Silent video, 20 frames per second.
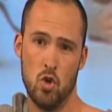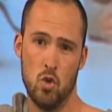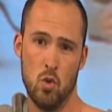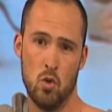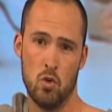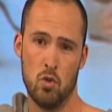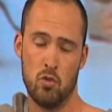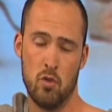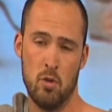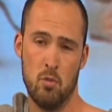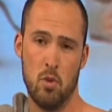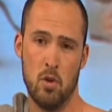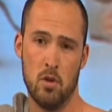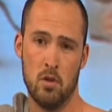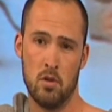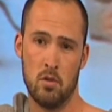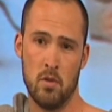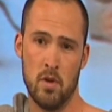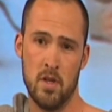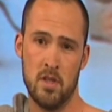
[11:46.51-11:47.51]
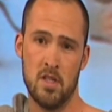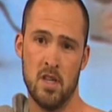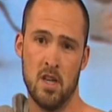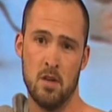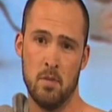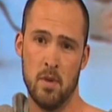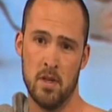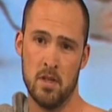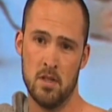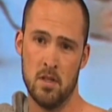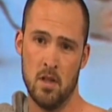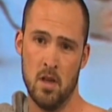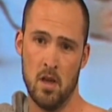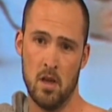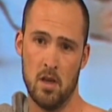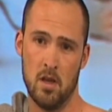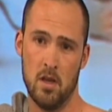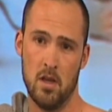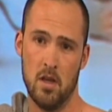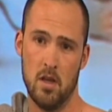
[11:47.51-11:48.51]
or 3.3 centimetres
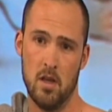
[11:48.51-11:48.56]
thick.